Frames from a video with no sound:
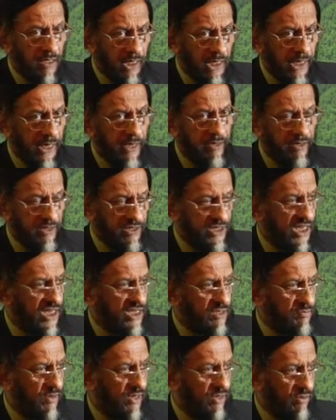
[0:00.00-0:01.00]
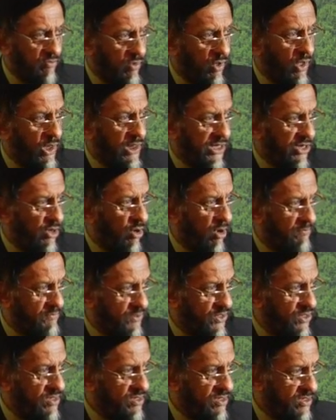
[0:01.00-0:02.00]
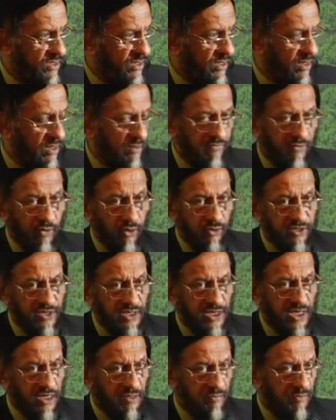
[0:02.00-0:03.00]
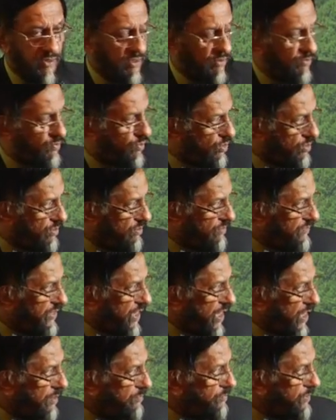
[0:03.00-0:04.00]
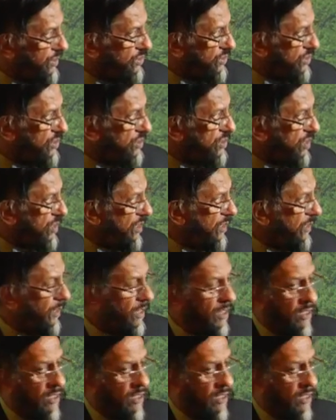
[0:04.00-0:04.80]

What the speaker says: clear assessment of all the options in the fourth assessment report of the IPCC.